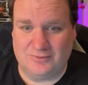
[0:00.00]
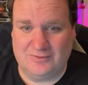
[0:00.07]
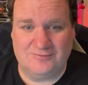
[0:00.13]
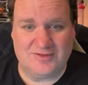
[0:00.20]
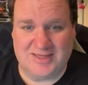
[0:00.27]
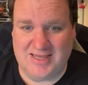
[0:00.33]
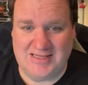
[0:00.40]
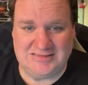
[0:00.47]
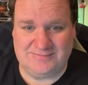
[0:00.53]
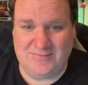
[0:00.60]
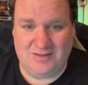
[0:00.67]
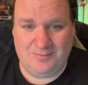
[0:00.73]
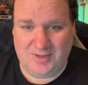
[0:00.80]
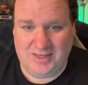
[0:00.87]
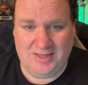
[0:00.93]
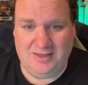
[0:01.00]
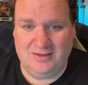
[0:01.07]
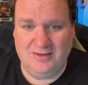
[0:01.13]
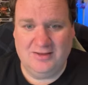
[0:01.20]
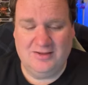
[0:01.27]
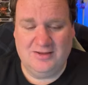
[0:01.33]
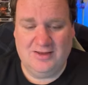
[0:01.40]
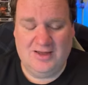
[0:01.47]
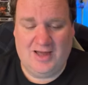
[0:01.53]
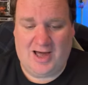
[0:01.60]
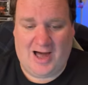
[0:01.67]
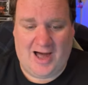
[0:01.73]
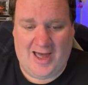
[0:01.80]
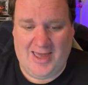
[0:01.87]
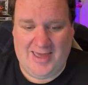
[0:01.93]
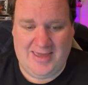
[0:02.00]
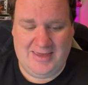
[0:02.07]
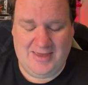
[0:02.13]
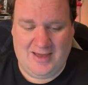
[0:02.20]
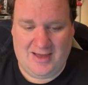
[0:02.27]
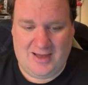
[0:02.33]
whatever the case may be. I